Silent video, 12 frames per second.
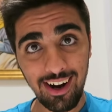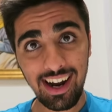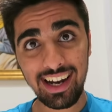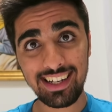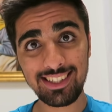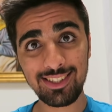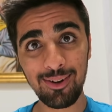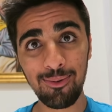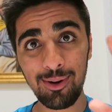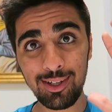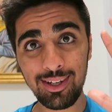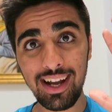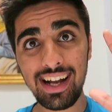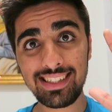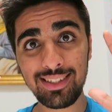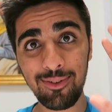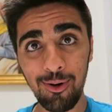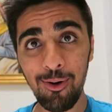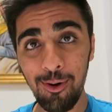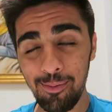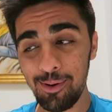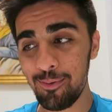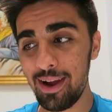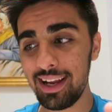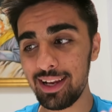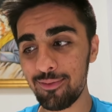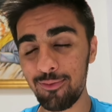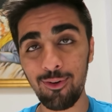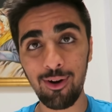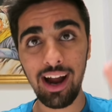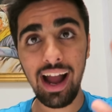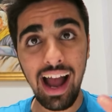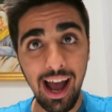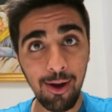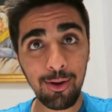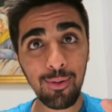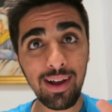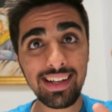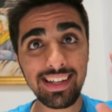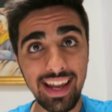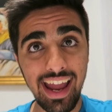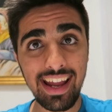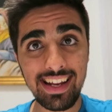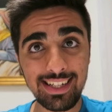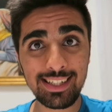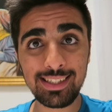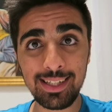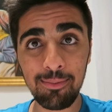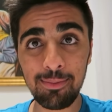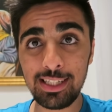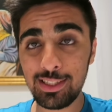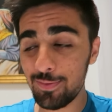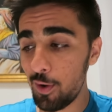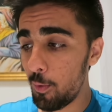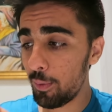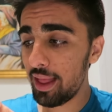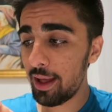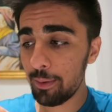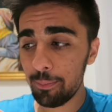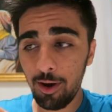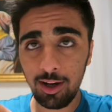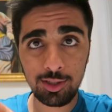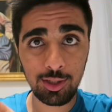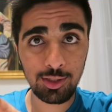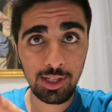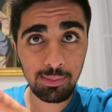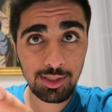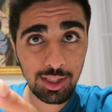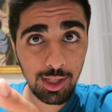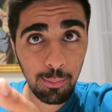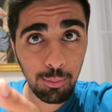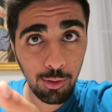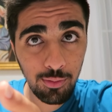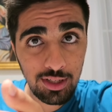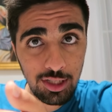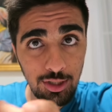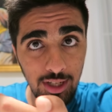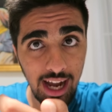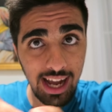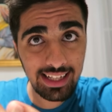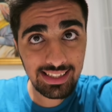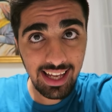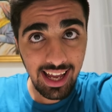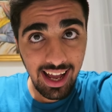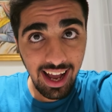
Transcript: All right, so what you guys have all been waiting for, how do I get into somebody's phone without the passcode? So I'm just gonna prove it to you guys.